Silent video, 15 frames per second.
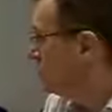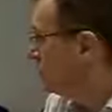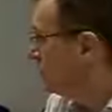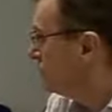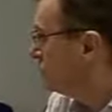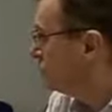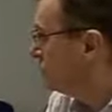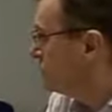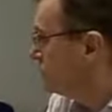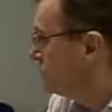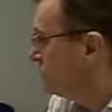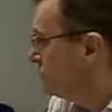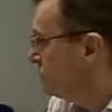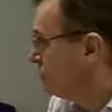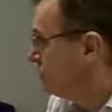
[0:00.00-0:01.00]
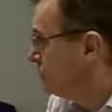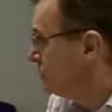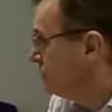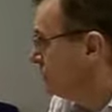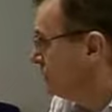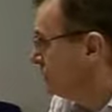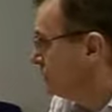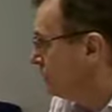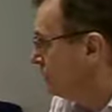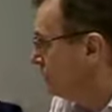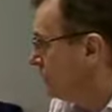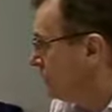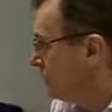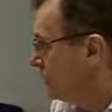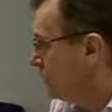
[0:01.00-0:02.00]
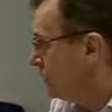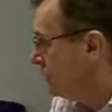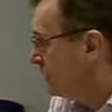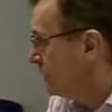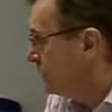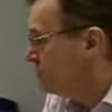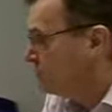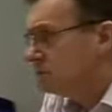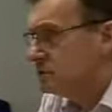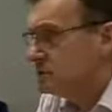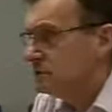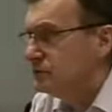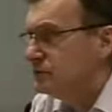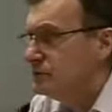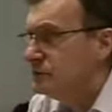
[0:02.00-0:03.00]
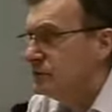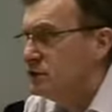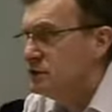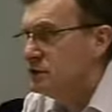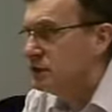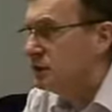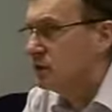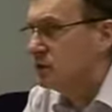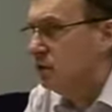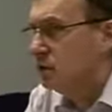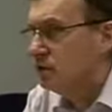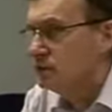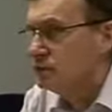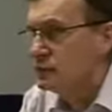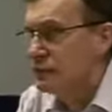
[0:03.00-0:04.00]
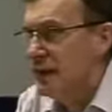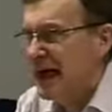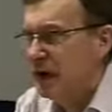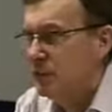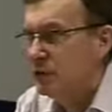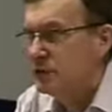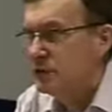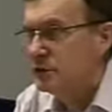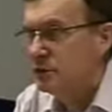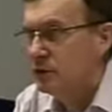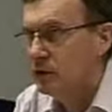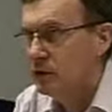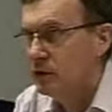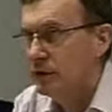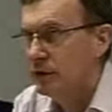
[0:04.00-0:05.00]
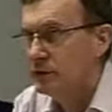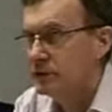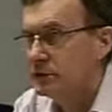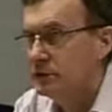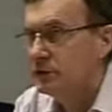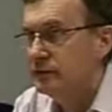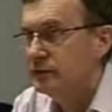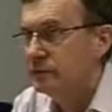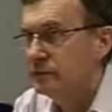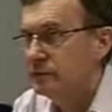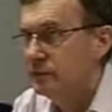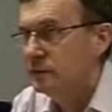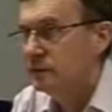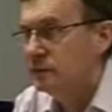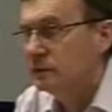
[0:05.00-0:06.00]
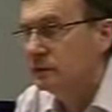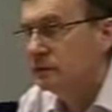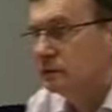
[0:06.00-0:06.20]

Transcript: Laura is going to do the royal wedding. Is there a sort of strategic comms element to the royal wedding? There hasn't been, no.